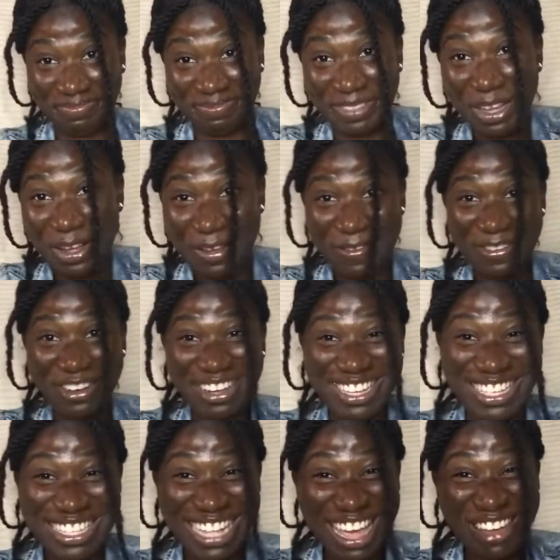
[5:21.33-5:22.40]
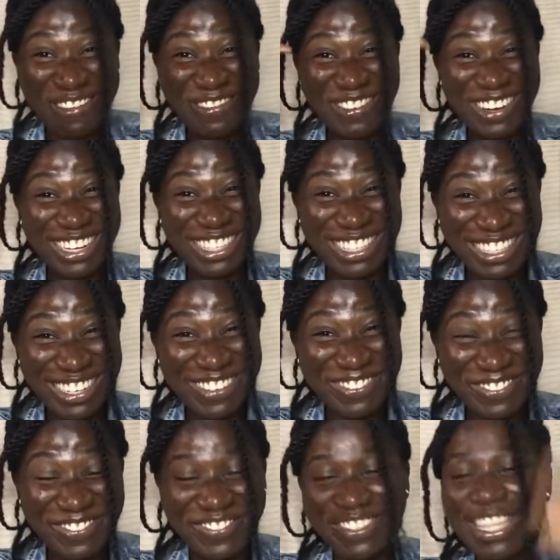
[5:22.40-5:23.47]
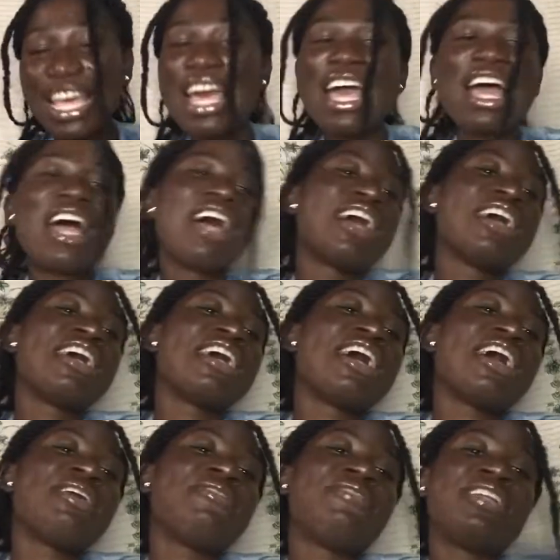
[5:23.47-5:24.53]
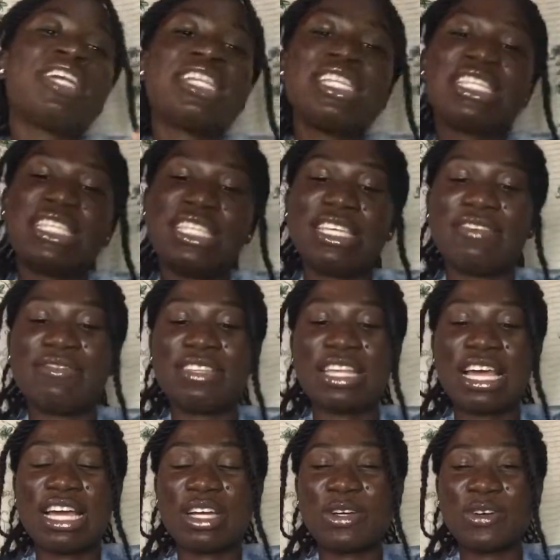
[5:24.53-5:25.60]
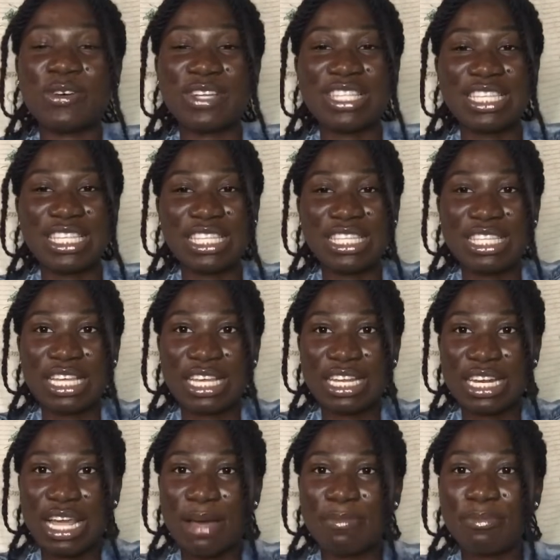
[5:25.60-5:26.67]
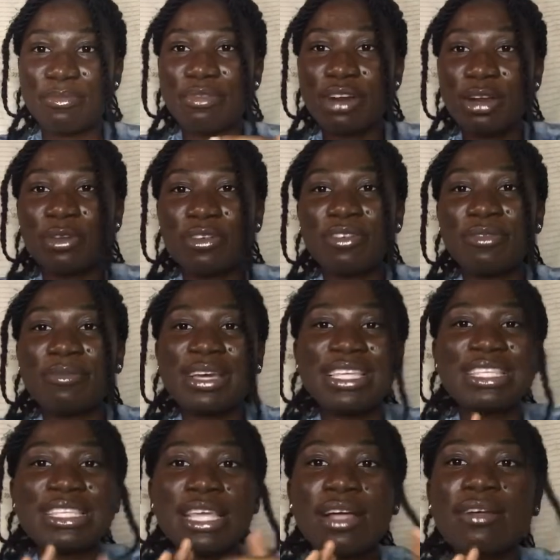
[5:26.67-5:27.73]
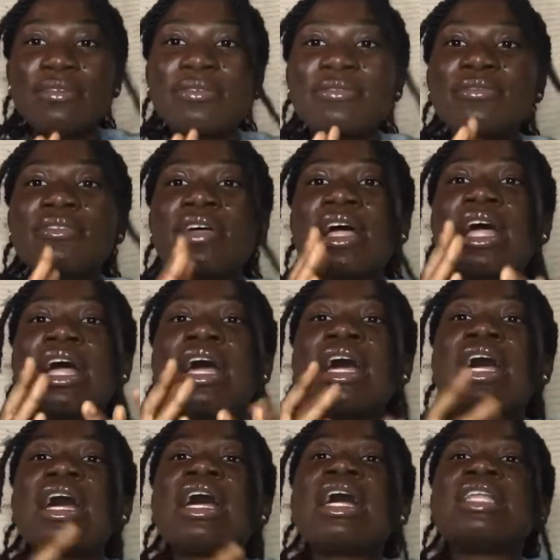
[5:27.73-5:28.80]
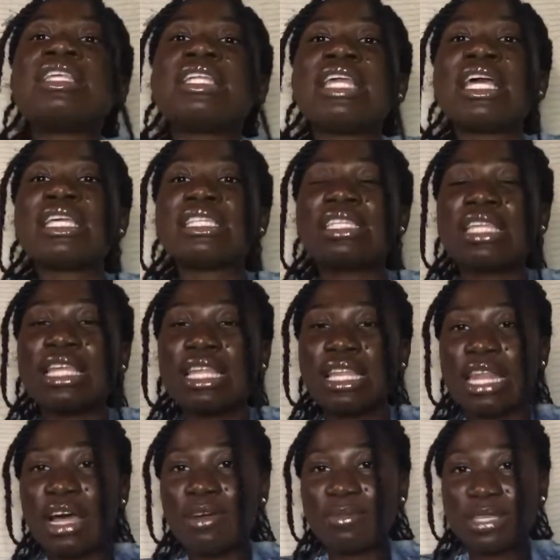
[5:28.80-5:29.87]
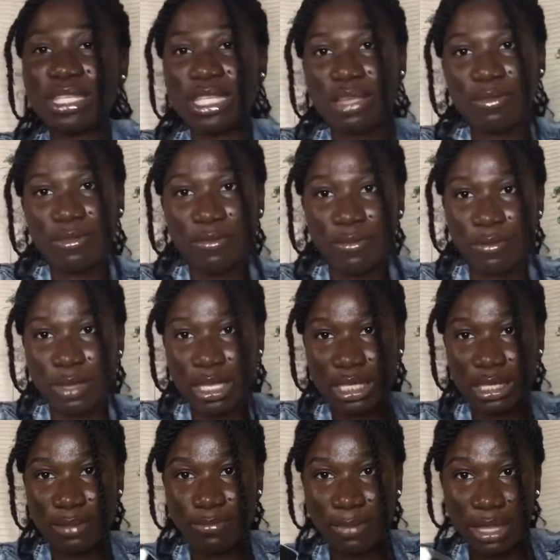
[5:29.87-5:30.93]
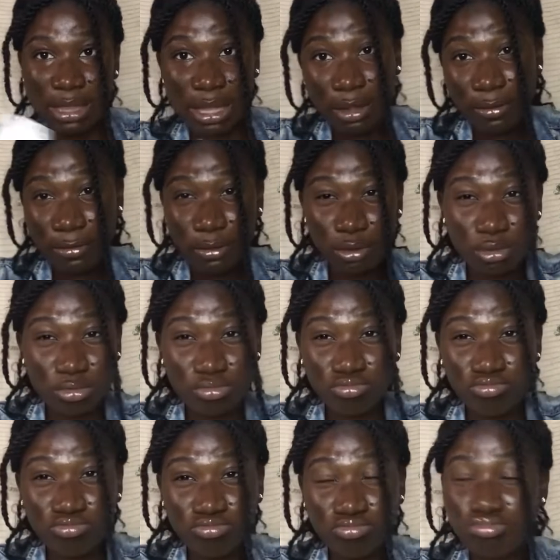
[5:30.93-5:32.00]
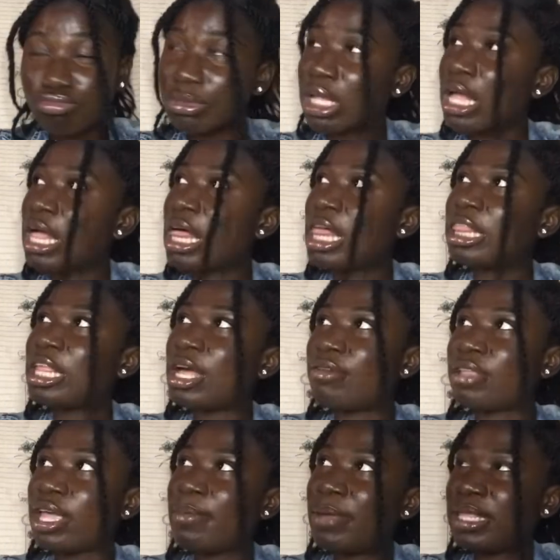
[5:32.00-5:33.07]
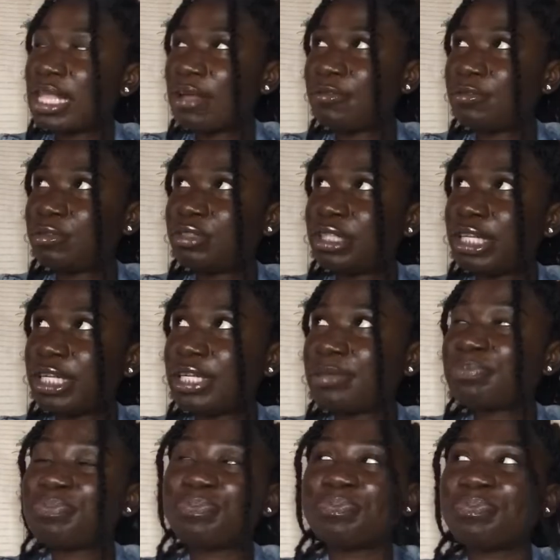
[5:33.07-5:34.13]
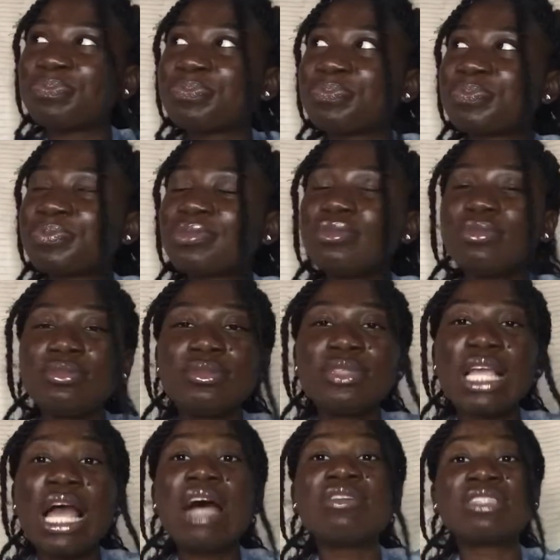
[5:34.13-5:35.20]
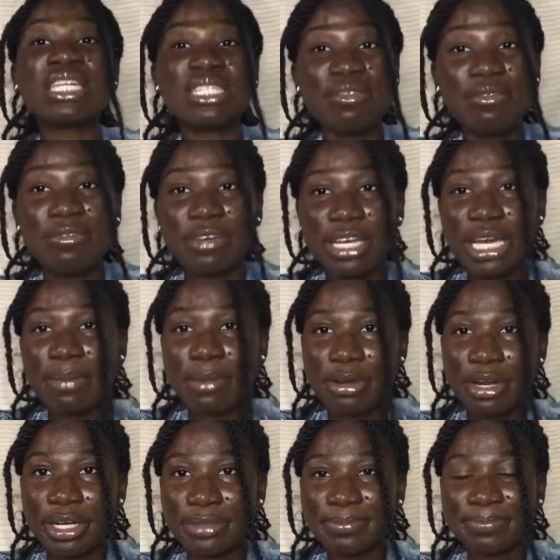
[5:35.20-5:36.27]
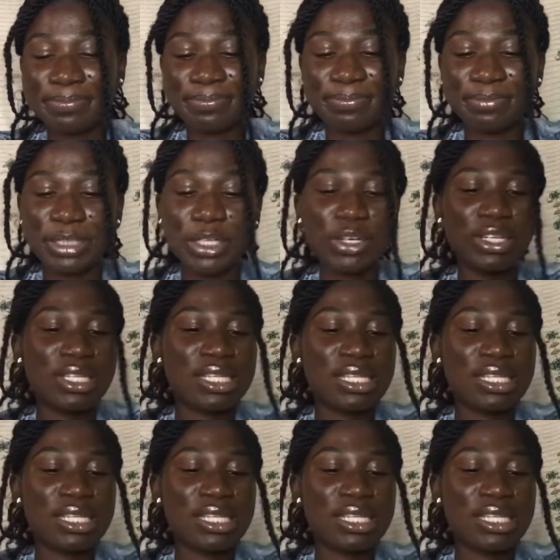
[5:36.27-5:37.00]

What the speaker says: Of course, I fucked up. I finally saved and got it, and I'm proud of myself. The next thing I'll be saving for is a better phone. Then after a better phone, then I'll start saving for a camera because